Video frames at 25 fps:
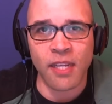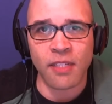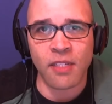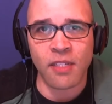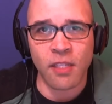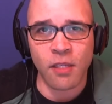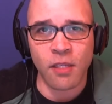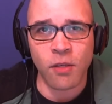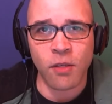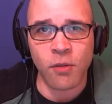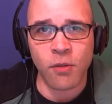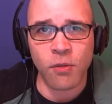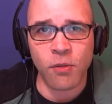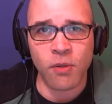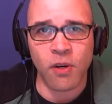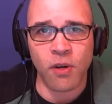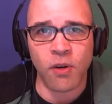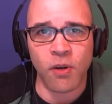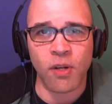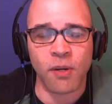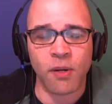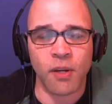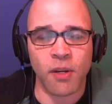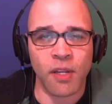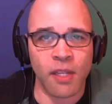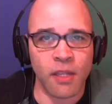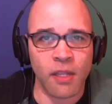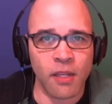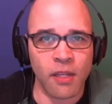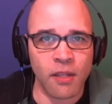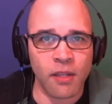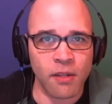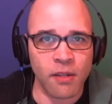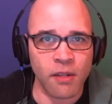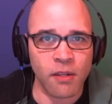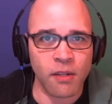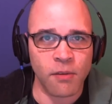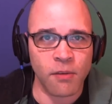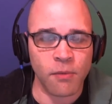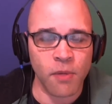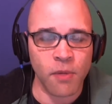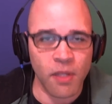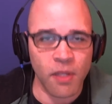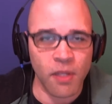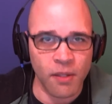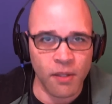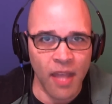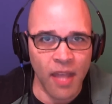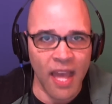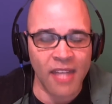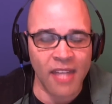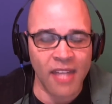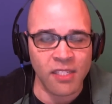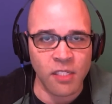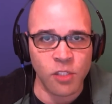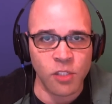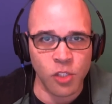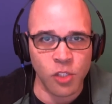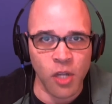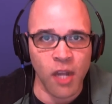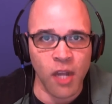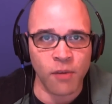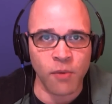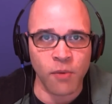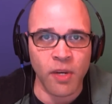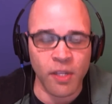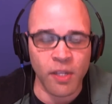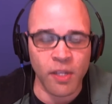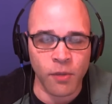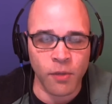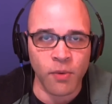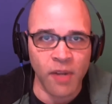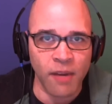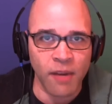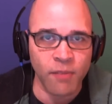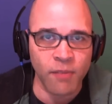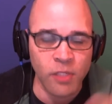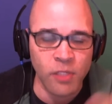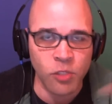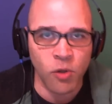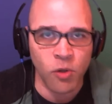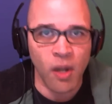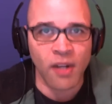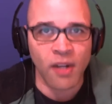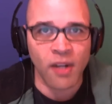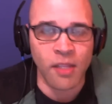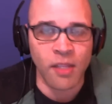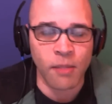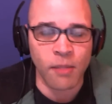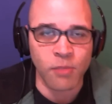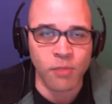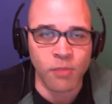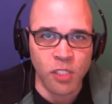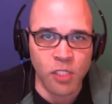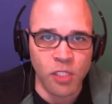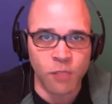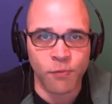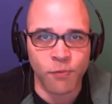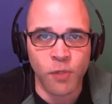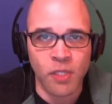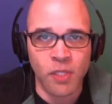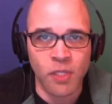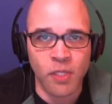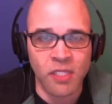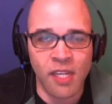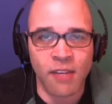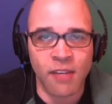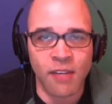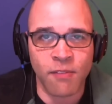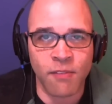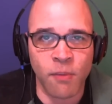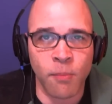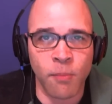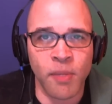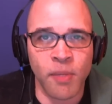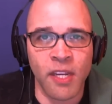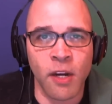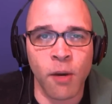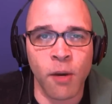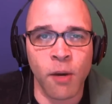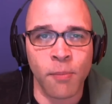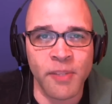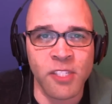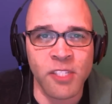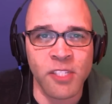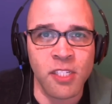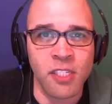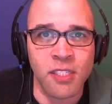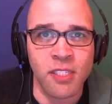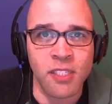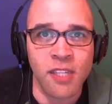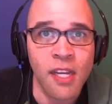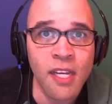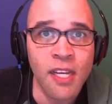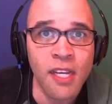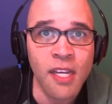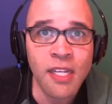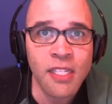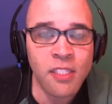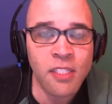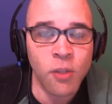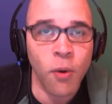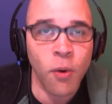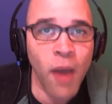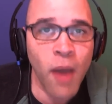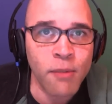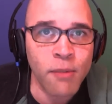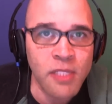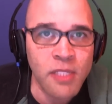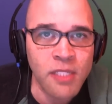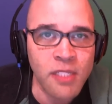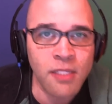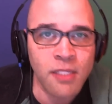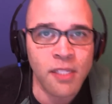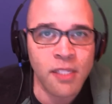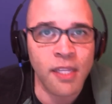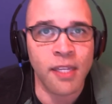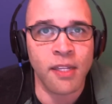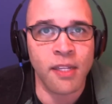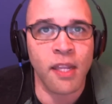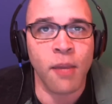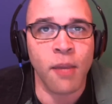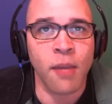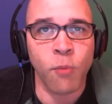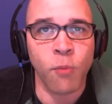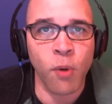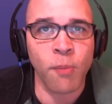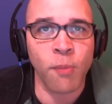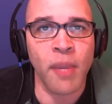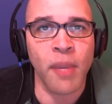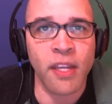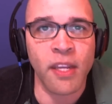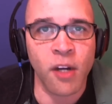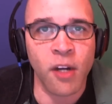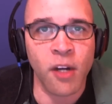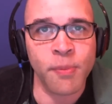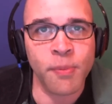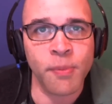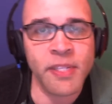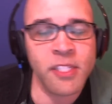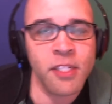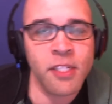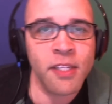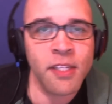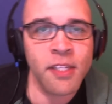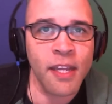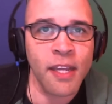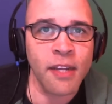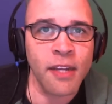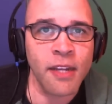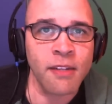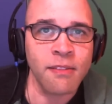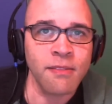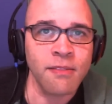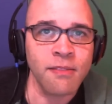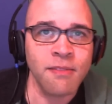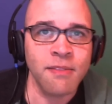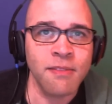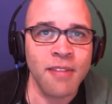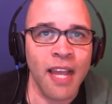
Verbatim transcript: to you, or as a genre, you were never drawn to them just for the sake of them being RPGs. So I was just thinking, like, well, make an RPG then. I